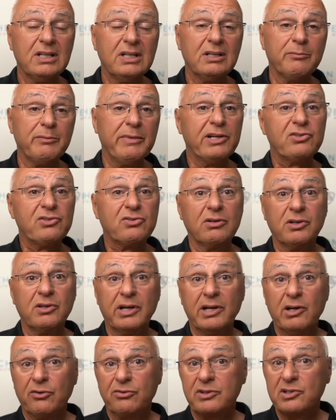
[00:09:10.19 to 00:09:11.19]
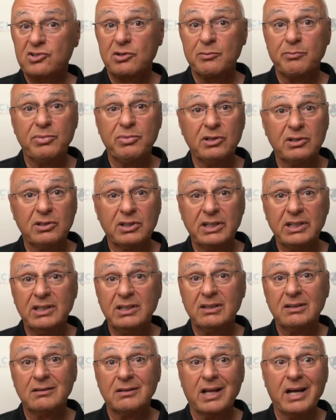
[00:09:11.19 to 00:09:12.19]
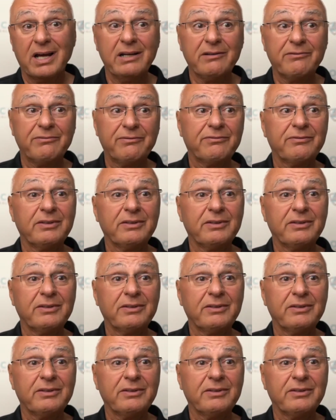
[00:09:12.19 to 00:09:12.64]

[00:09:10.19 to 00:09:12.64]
Make sure your health, disability, life,